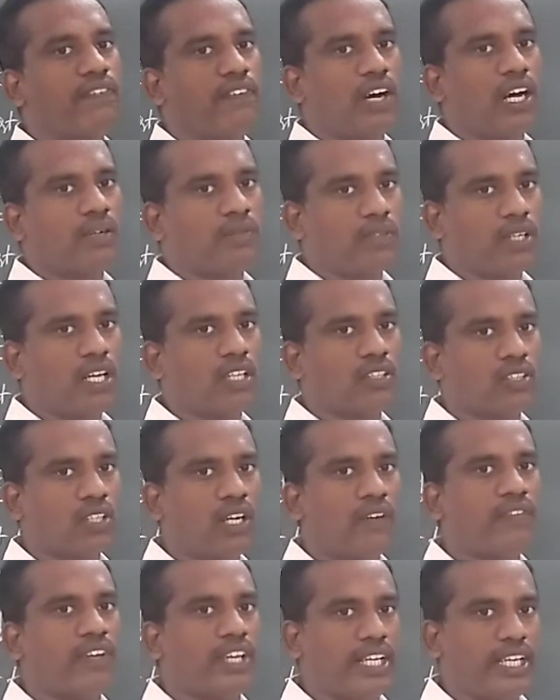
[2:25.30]
formulas
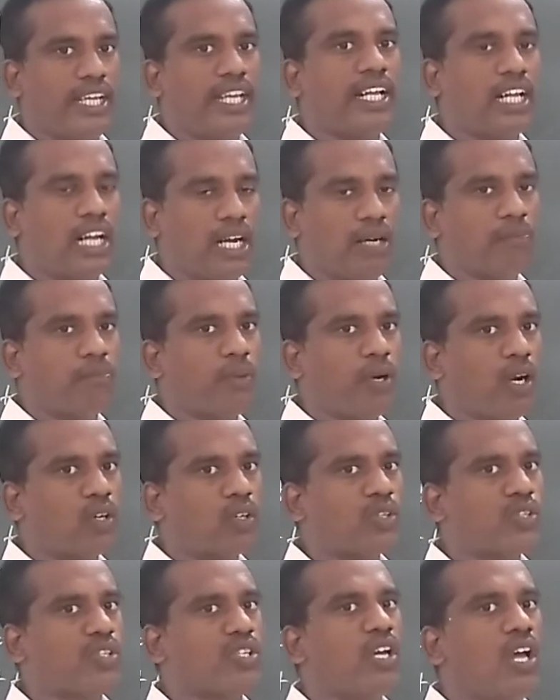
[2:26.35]
of any
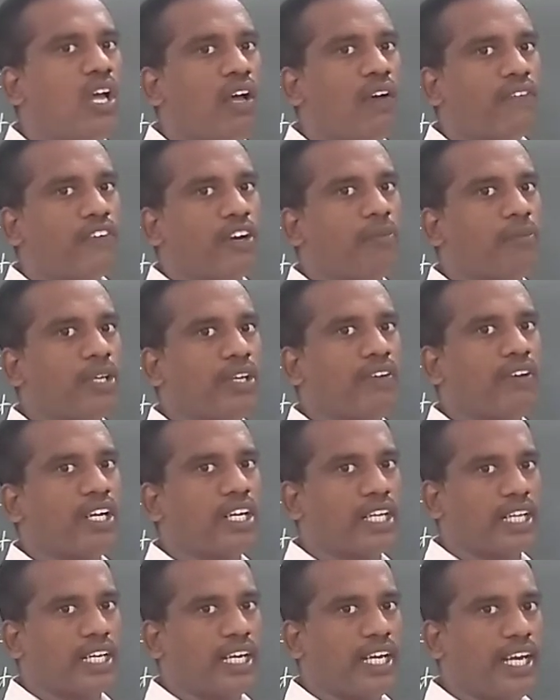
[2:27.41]
compounds from
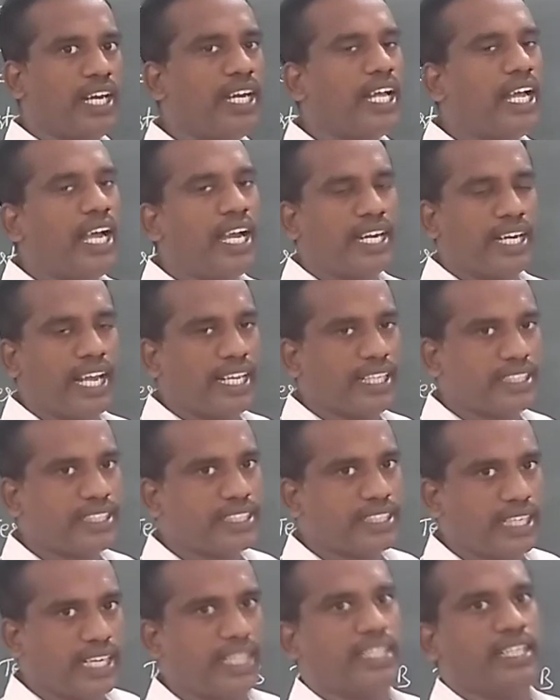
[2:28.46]
your grade 9
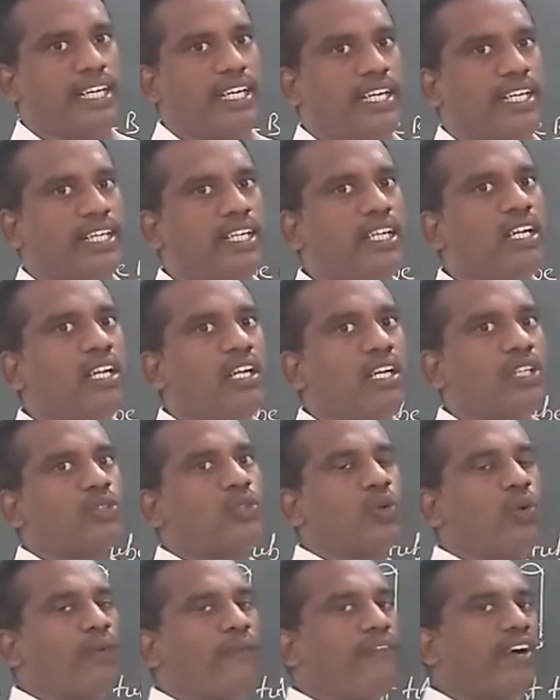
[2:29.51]
standard.
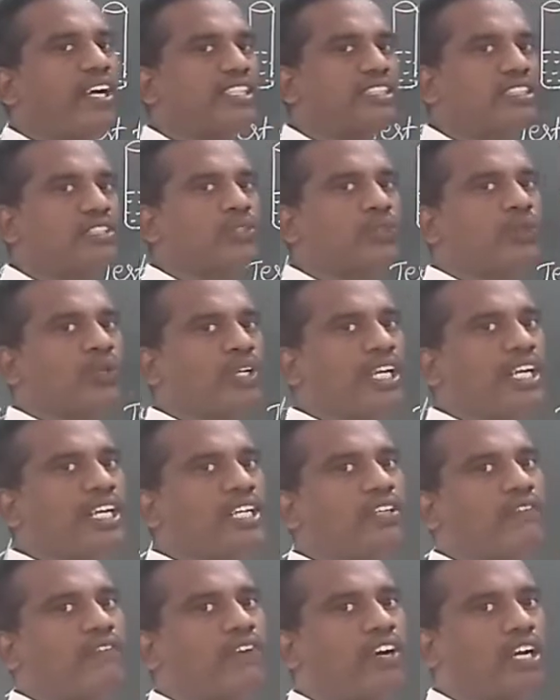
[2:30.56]
So first you read
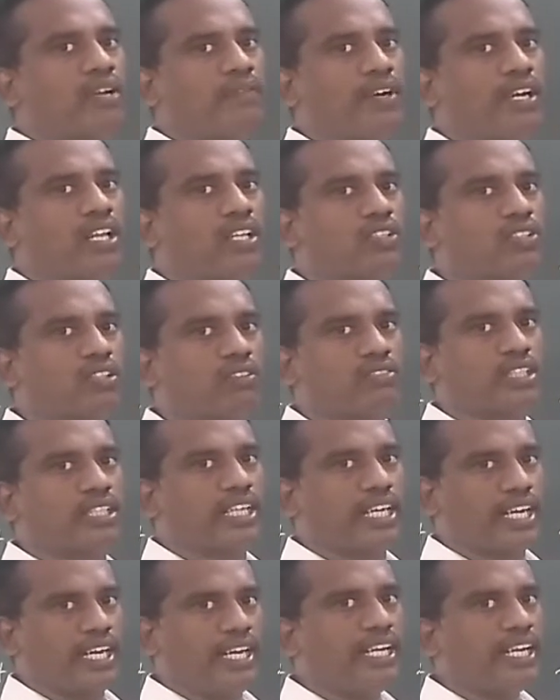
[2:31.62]
the fundamentals of the
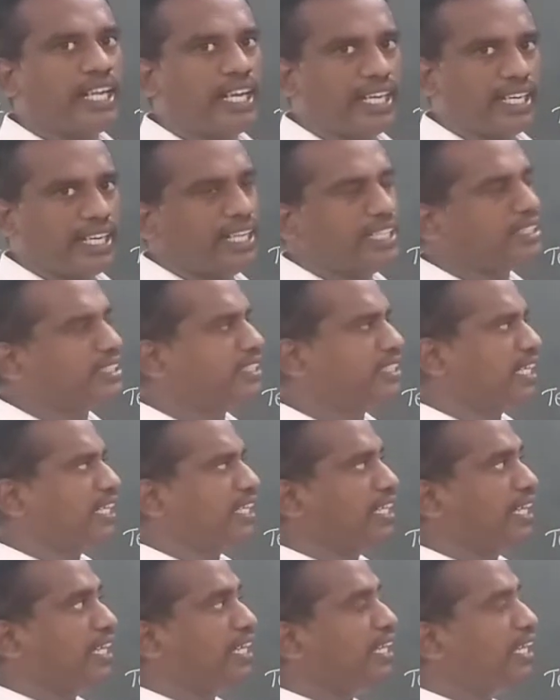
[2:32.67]
grade 9
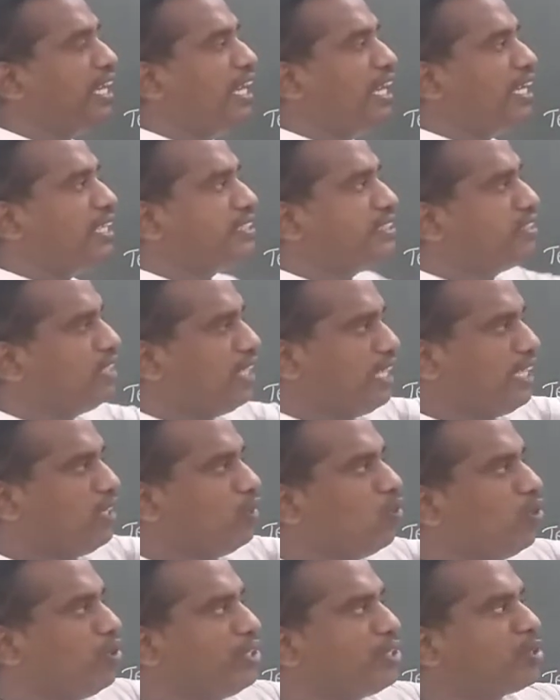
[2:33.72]
standard, then
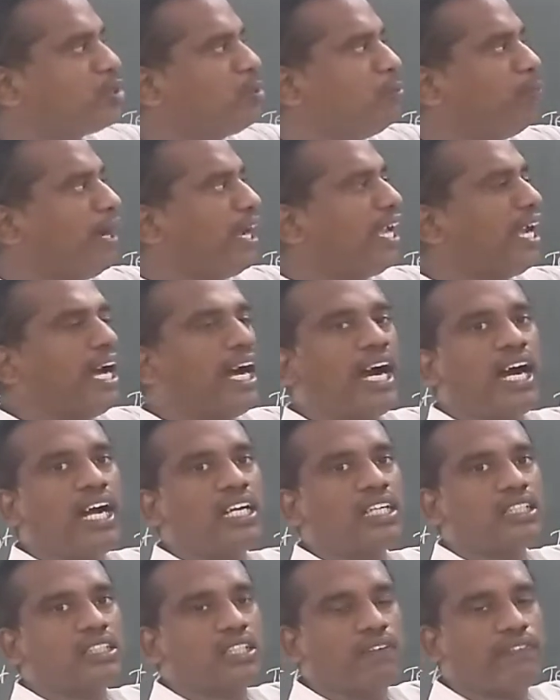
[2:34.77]
know it to by
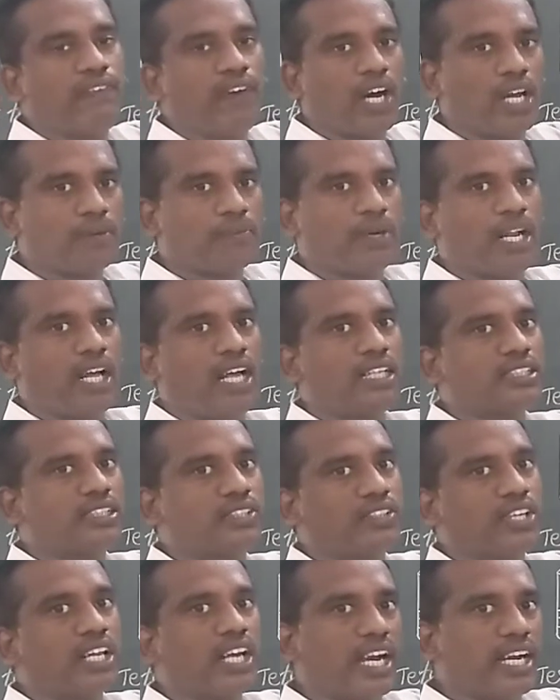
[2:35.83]
heart the formulas, you
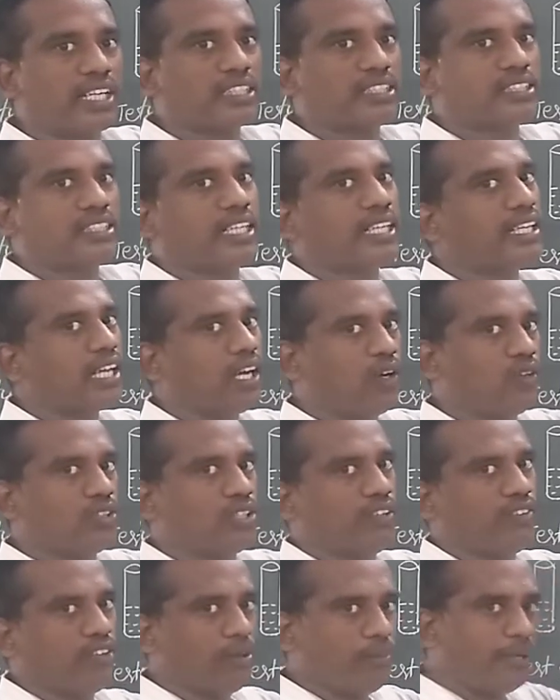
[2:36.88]
can understand how they
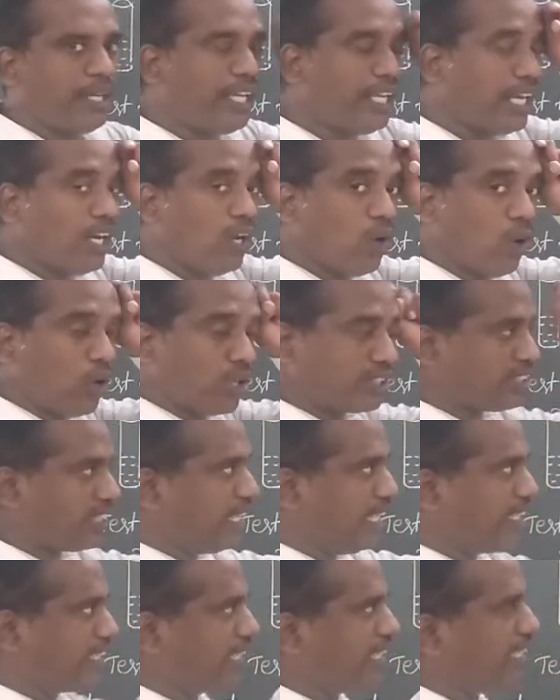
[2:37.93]
will be
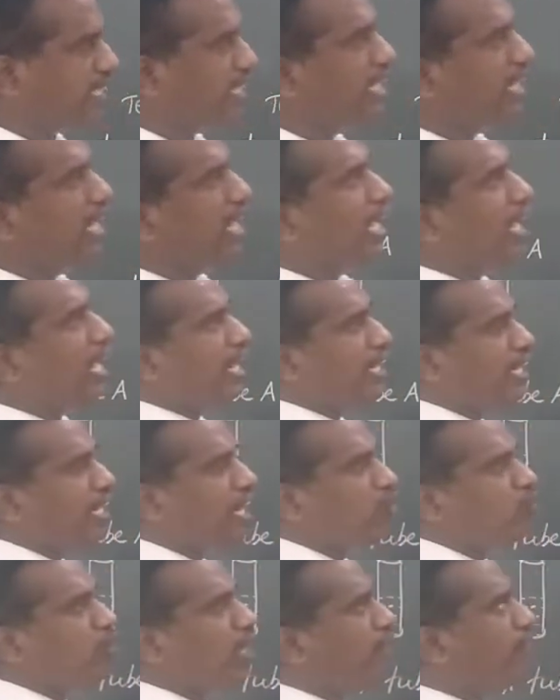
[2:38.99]
originated.
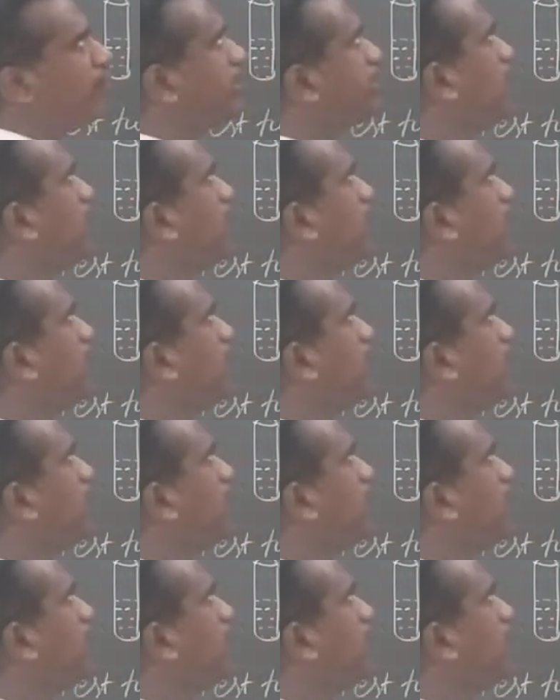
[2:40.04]
Now our